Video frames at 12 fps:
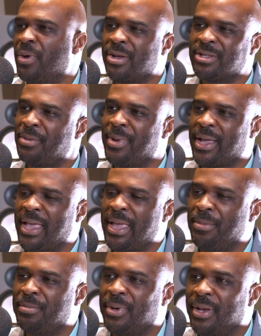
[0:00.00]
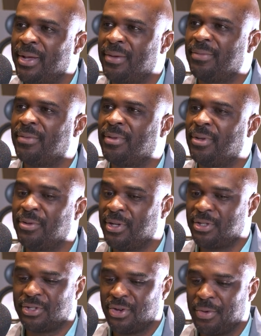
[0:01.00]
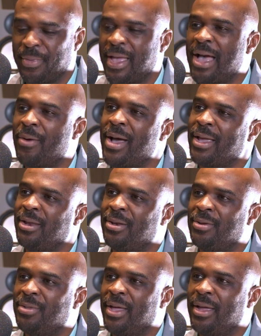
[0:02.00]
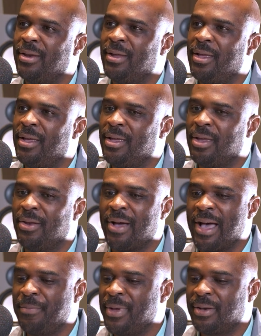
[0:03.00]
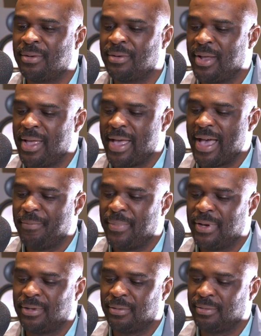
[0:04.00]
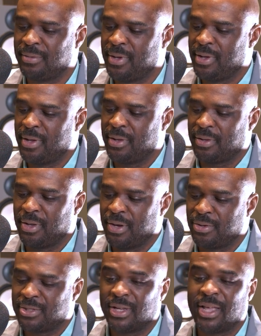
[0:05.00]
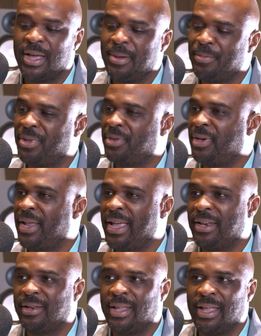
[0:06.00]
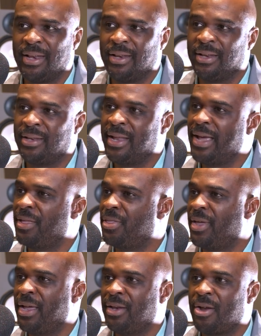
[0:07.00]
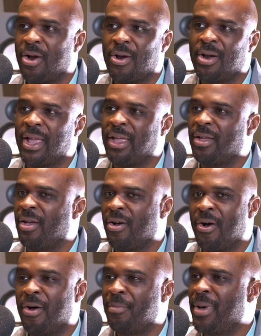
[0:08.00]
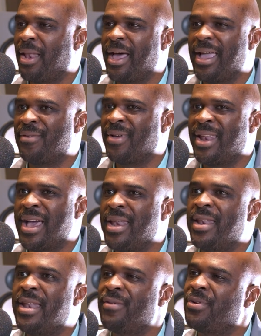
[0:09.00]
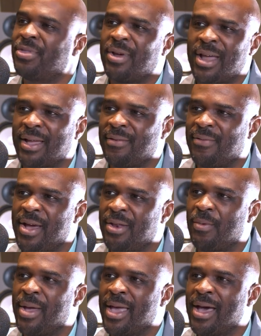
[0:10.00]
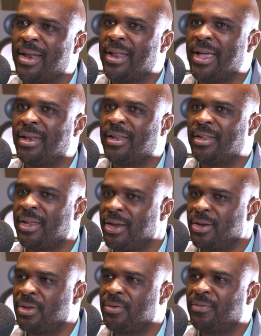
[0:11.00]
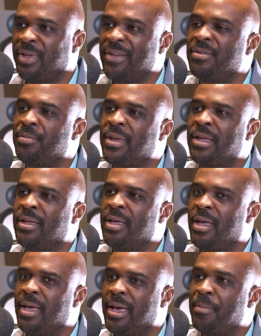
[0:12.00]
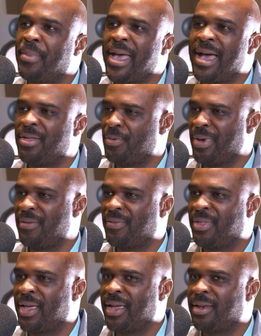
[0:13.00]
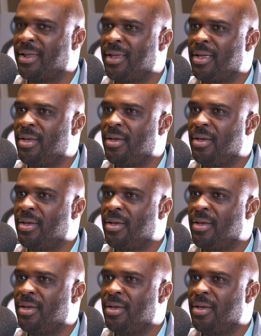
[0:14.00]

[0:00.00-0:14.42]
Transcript: what else am I capable of? You just show me how I can do that. You know, I've been I've been you know, succumb with debt and death and heartache all my life, and I never thought I could find a way out of that. And here you've given me a pathway for that.